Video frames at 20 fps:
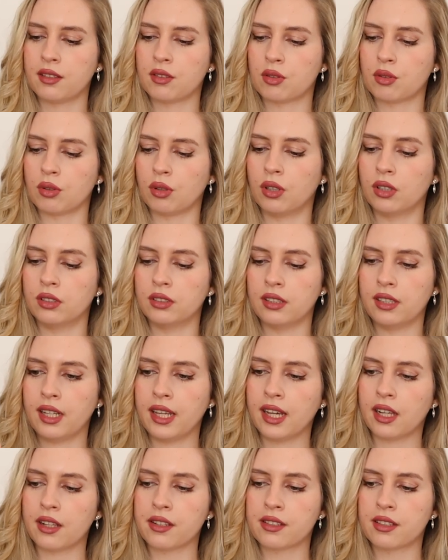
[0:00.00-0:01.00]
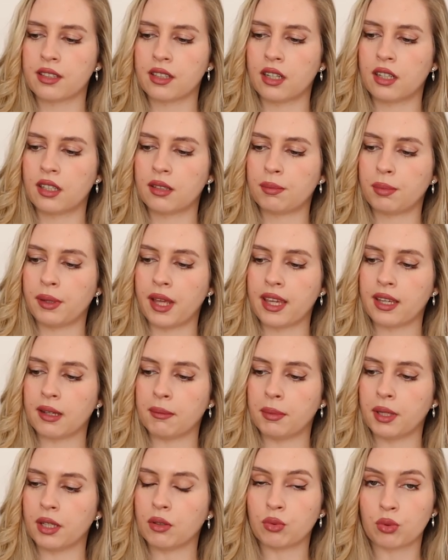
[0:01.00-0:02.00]
So the nails are playing a
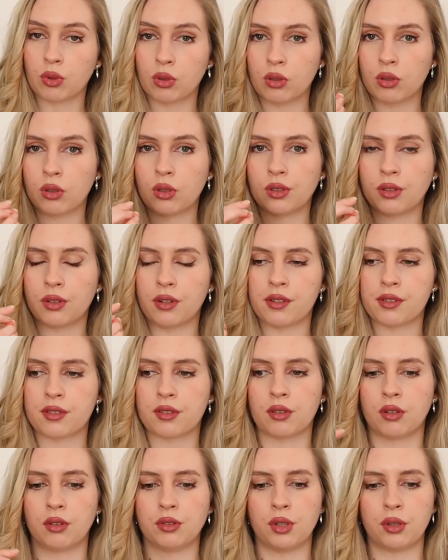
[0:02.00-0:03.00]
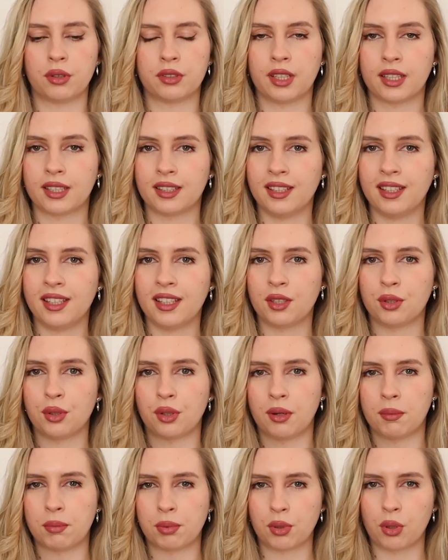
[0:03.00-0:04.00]
big role, also your technique, your
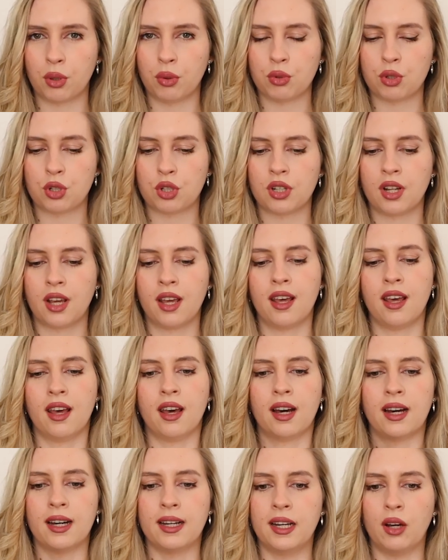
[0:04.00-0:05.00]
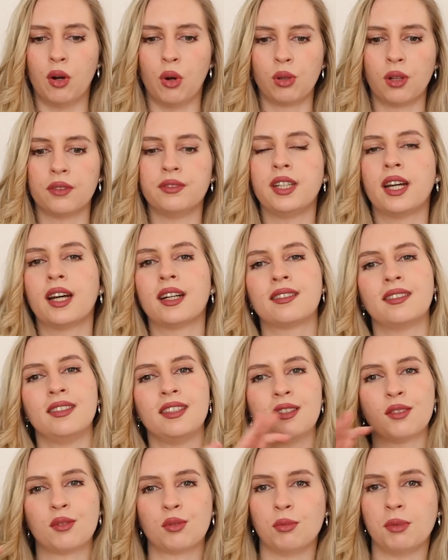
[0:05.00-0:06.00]
approach, all of that
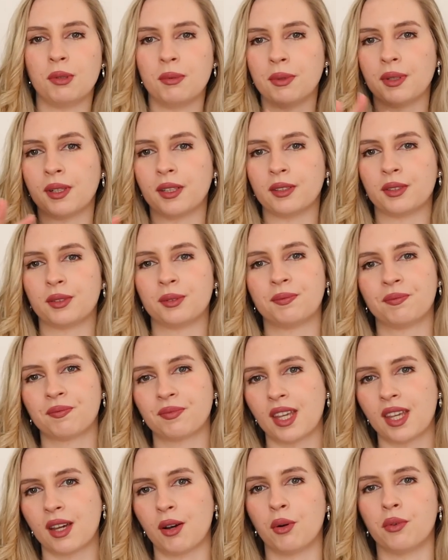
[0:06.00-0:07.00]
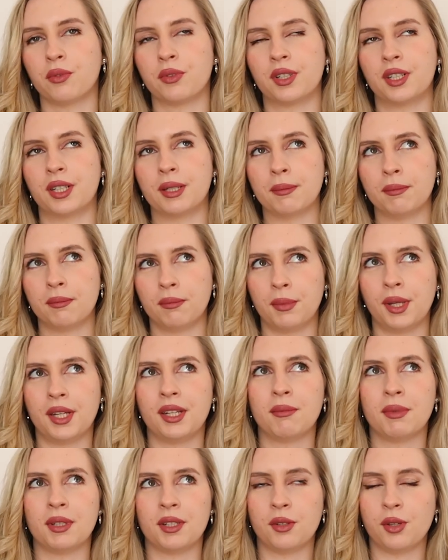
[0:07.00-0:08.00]
needs to be built over
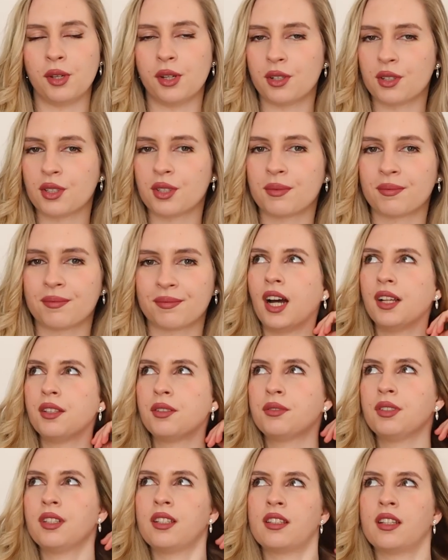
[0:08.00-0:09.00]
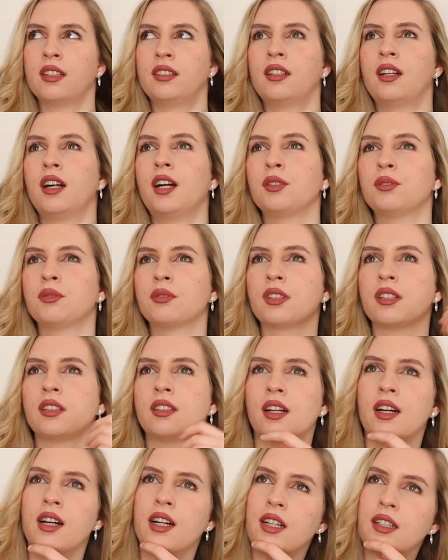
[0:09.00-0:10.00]
many years. Other things that are hard on
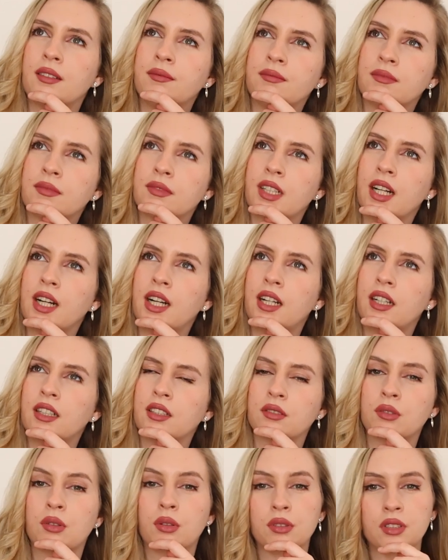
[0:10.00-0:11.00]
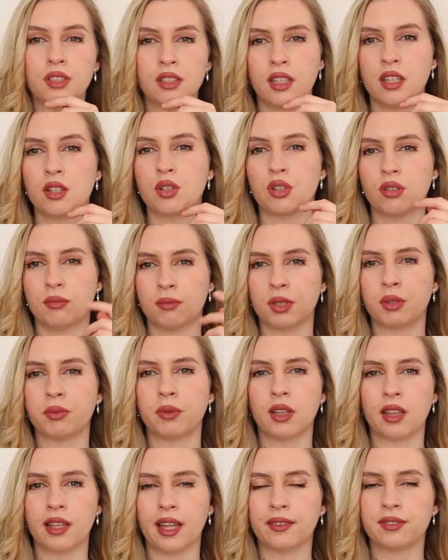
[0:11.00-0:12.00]
guitar are coordination
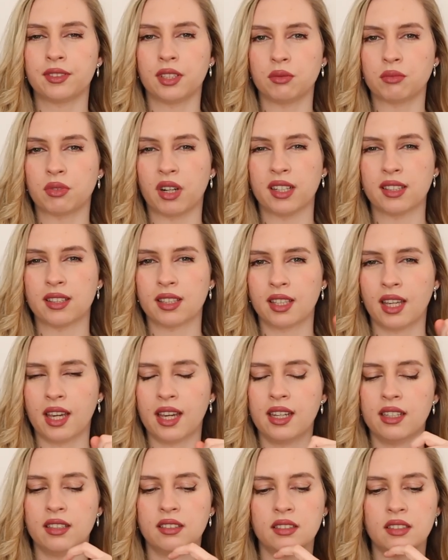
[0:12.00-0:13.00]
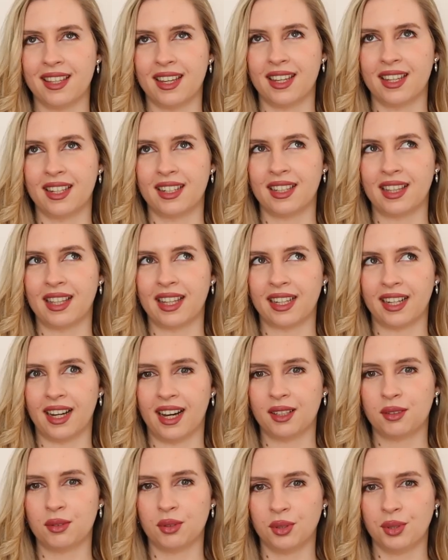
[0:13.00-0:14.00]
between left and right hand, then
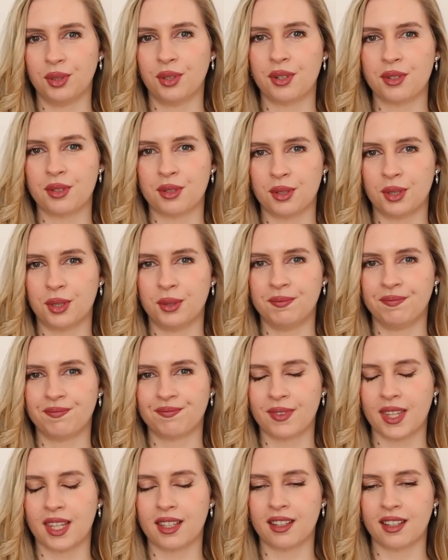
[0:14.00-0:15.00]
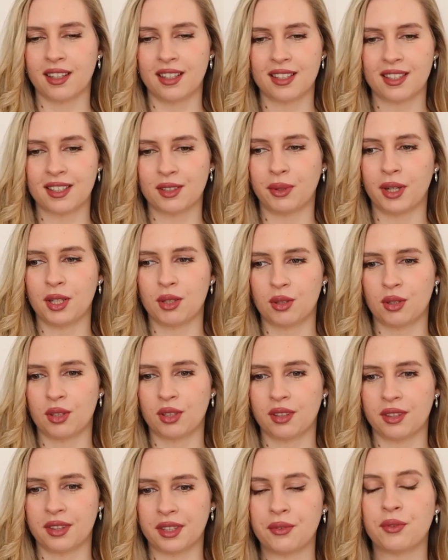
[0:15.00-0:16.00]
legato also. It's quite
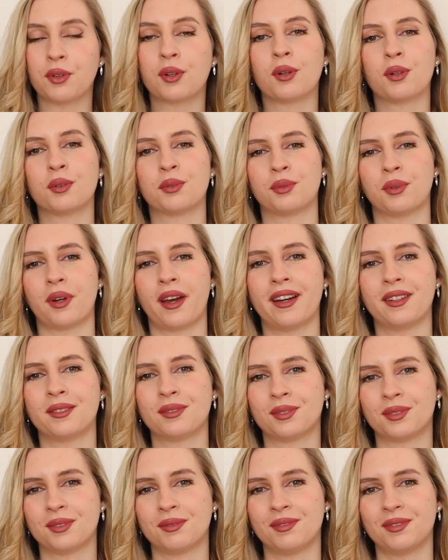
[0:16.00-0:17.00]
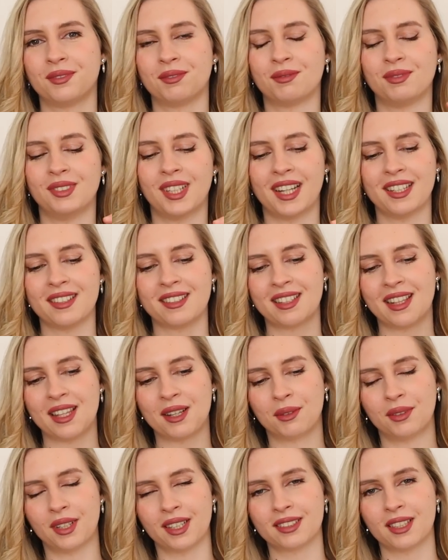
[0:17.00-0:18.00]
difficult to have nicely
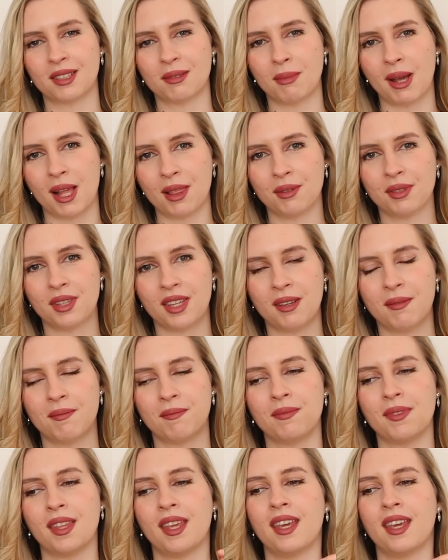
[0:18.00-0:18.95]
connected melody.